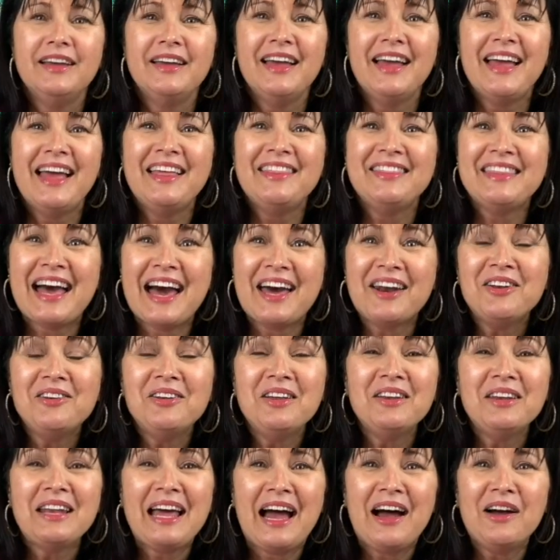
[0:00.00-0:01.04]
and that'll
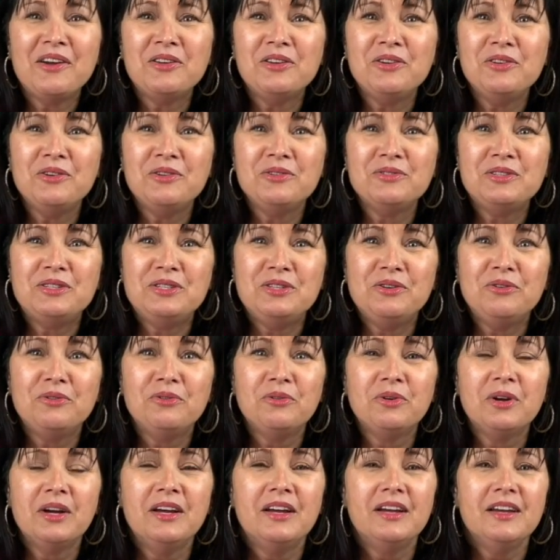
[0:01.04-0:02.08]
allow you to
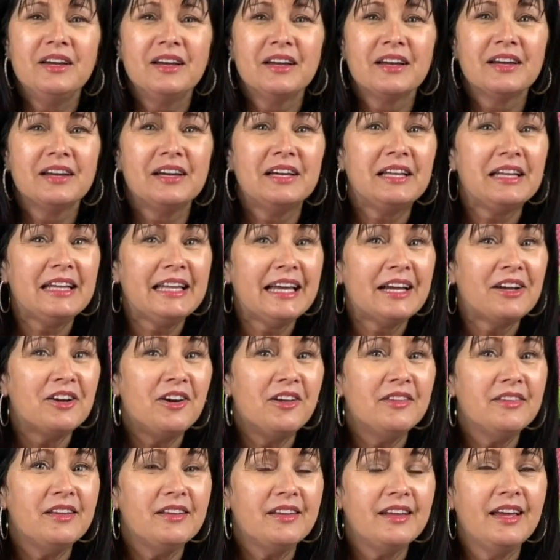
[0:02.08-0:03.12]
click on
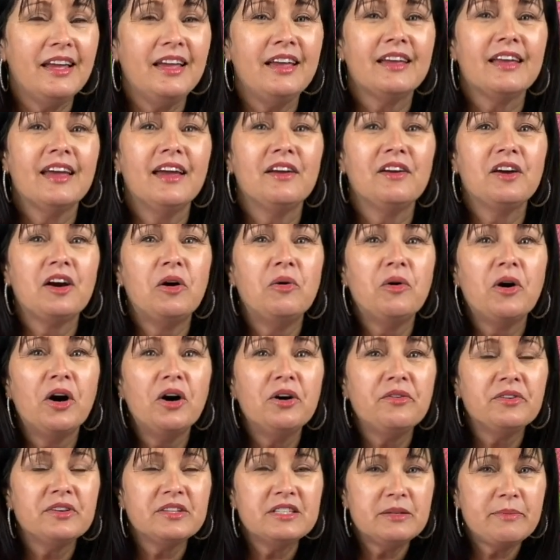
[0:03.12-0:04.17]
the link and go
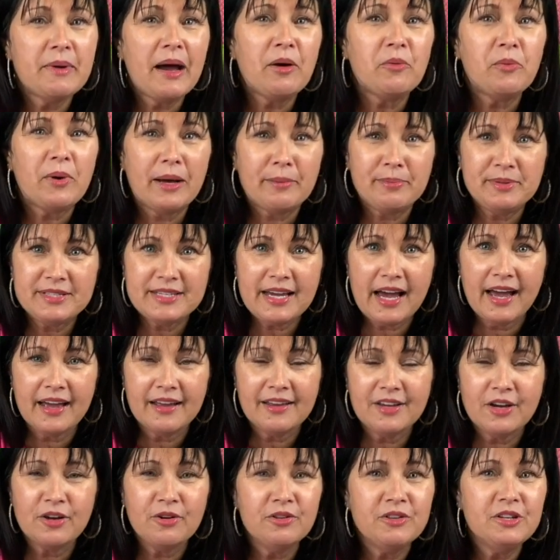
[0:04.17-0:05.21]
over to my website,
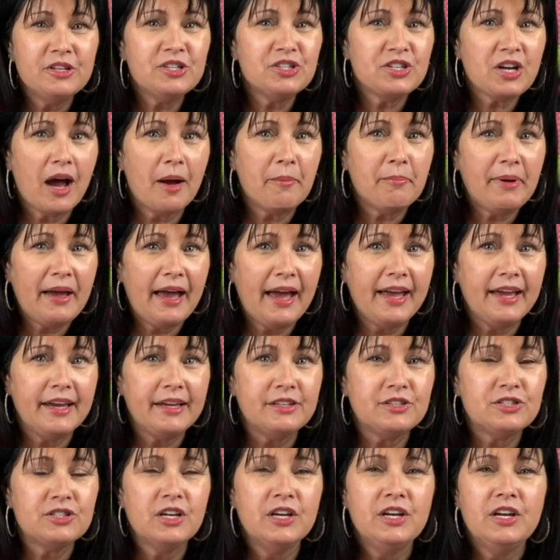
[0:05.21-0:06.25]
go to the shop
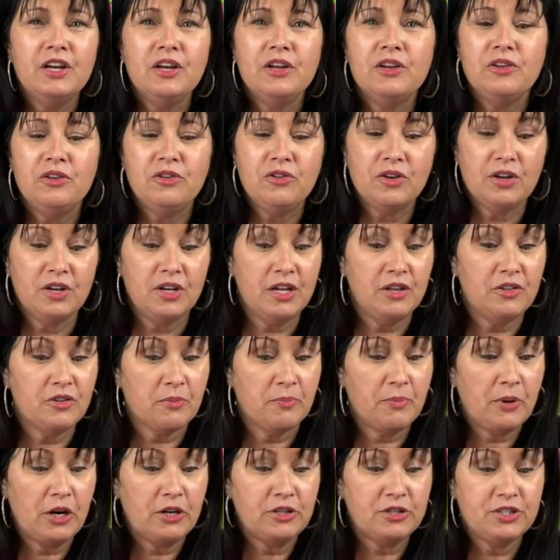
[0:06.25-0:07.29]
page. You can either
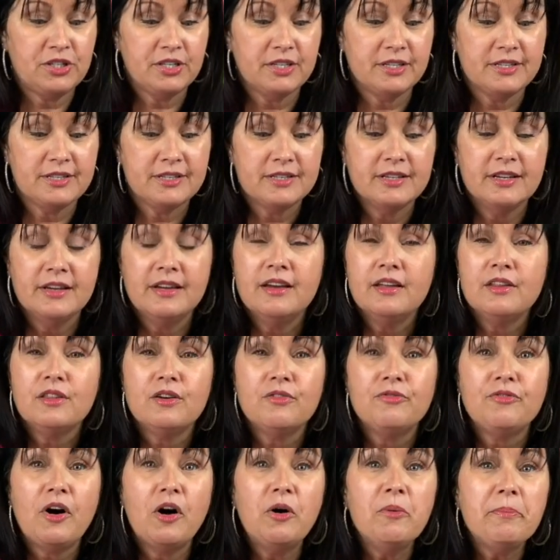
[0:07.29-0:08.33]
purchase the
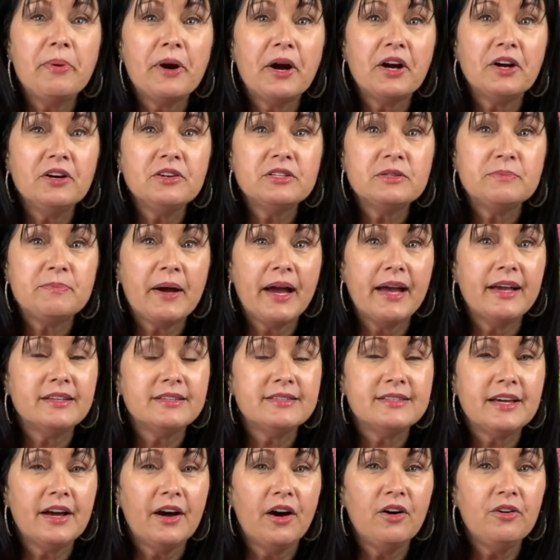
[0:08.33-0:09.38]
foam purse by
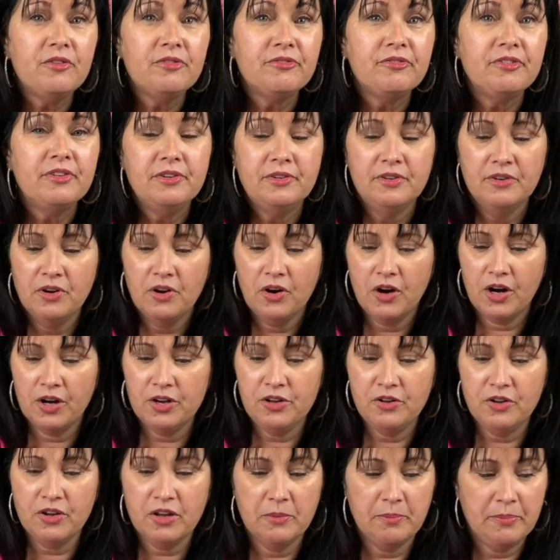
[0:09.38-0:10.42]
itself, or
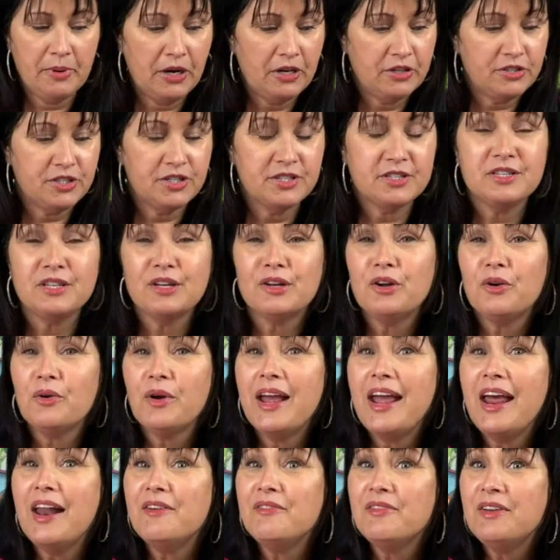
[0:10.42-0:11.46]
you can purchase the
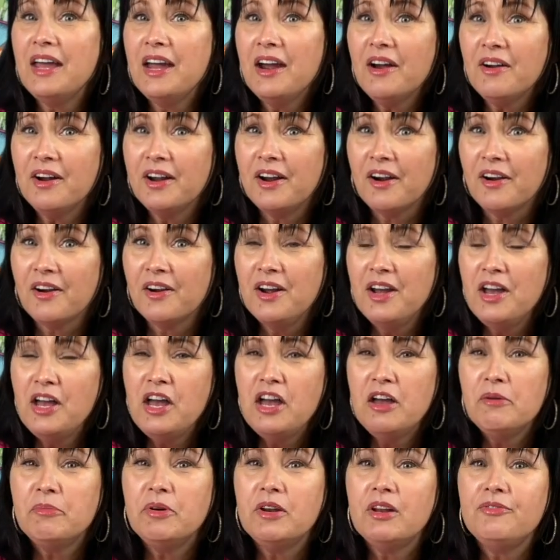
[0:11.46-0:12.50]
creative carrier.
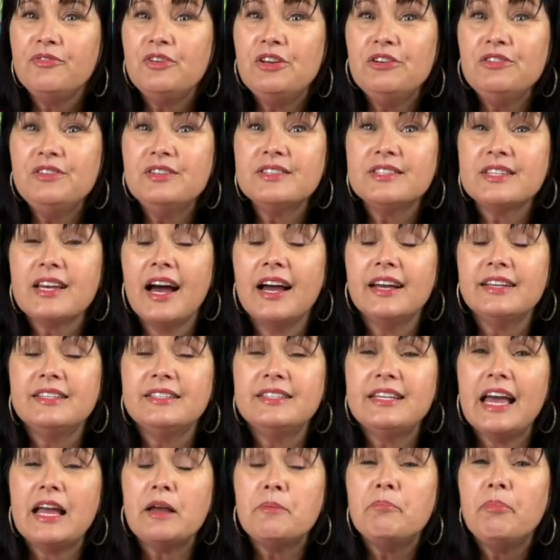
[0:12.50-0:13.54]
But if you decide to
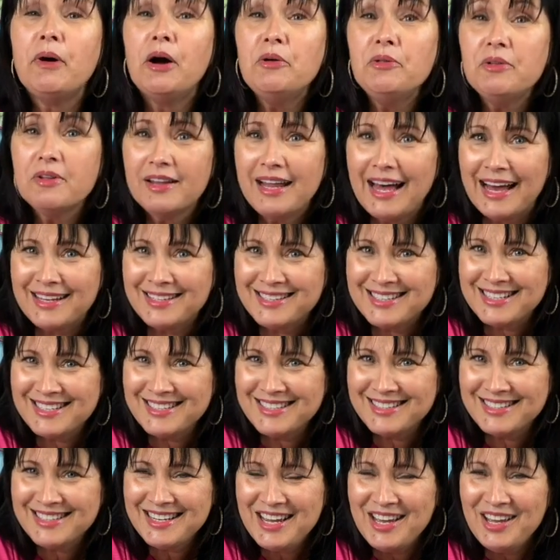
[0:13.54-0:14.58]
take both classes,
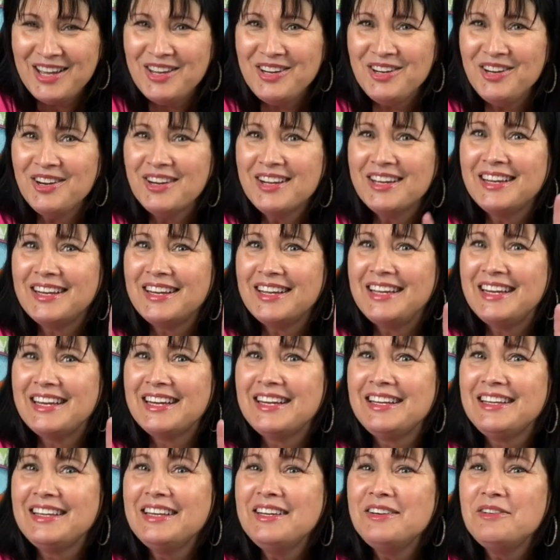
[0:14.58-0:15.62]
you're going to get a
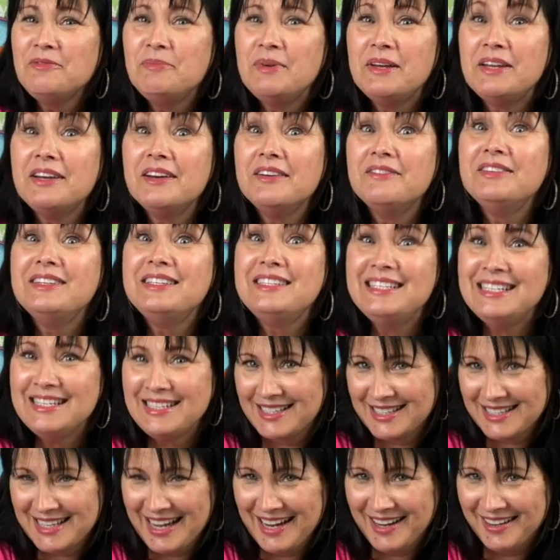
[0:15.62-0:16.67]
little bit of a
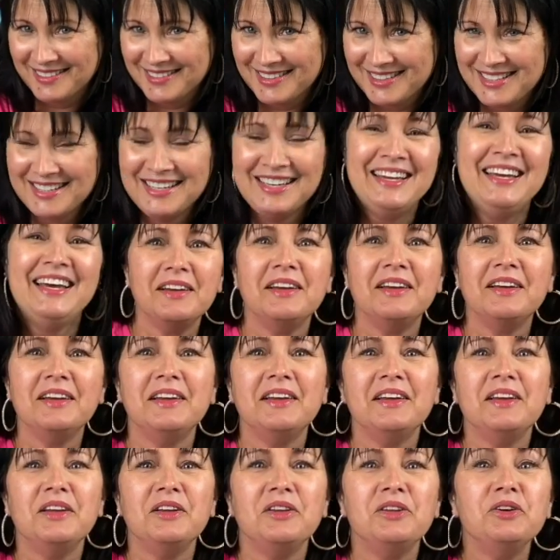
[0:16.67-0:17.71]
discount.
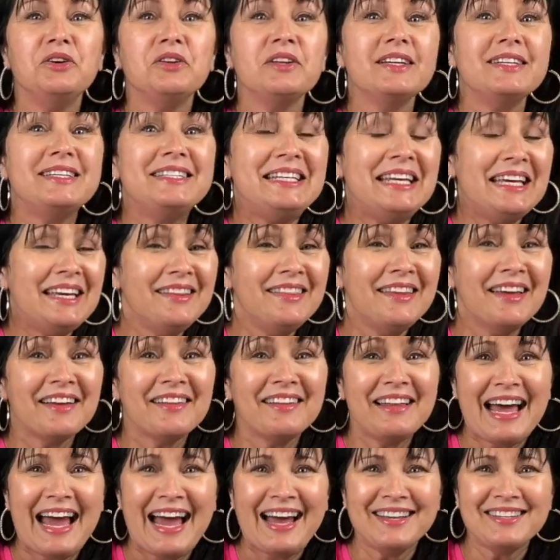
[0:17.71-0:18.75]
You'll attend the
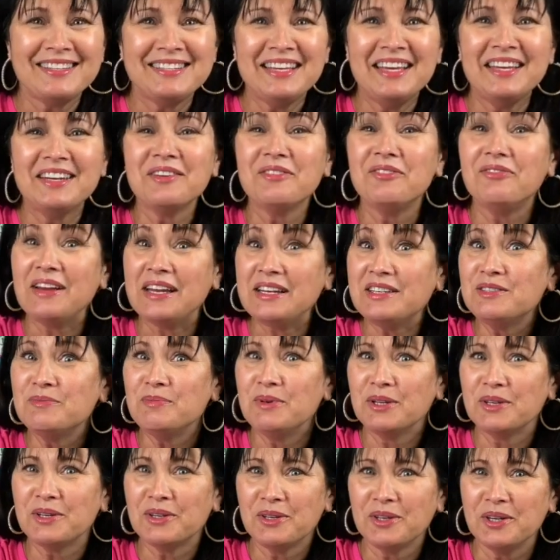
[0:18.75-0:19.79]
class in a
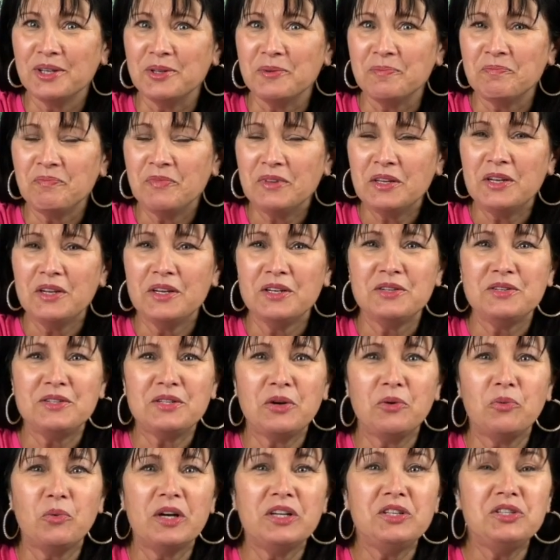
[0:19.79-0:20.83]
Facebook group. So
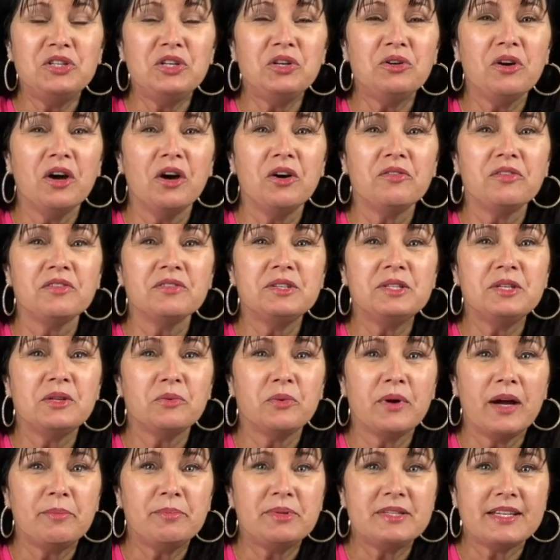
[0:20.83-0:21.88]
once you go over to the
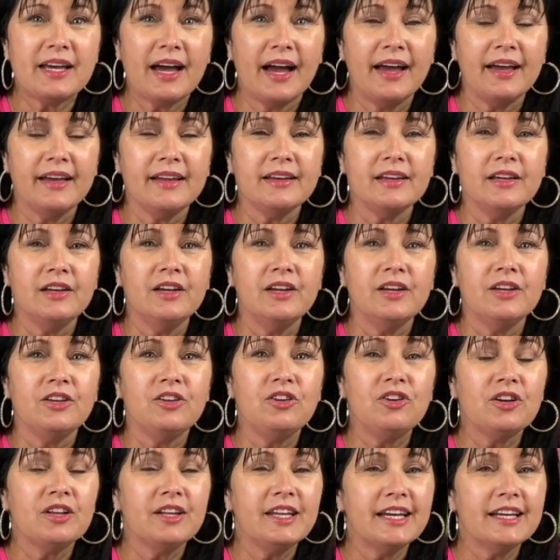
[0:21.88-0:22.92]
website, you
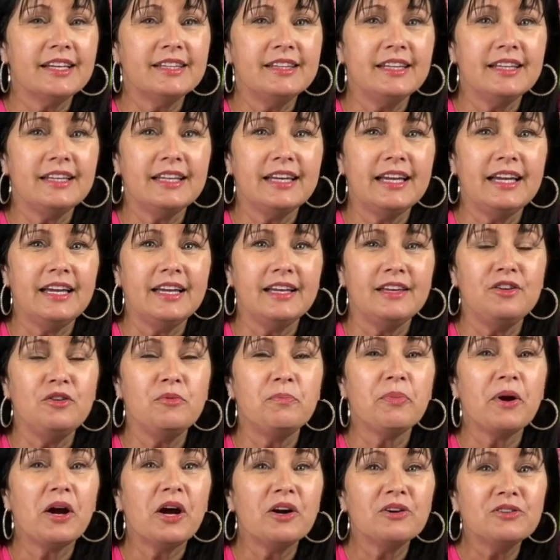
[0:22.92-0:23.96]
click the link, you
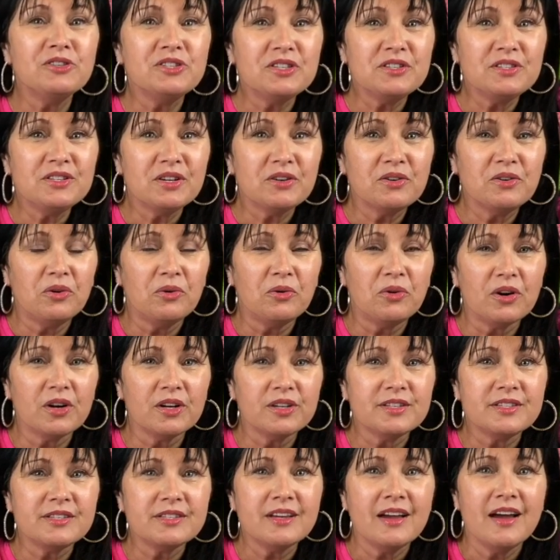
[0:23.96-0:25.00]
purchase the
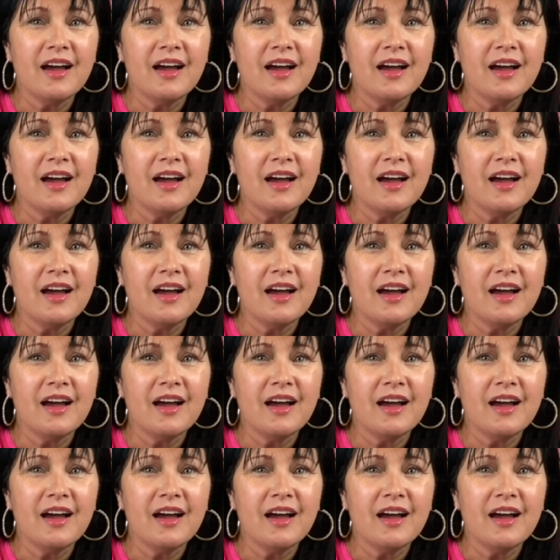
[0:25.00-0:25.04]
course,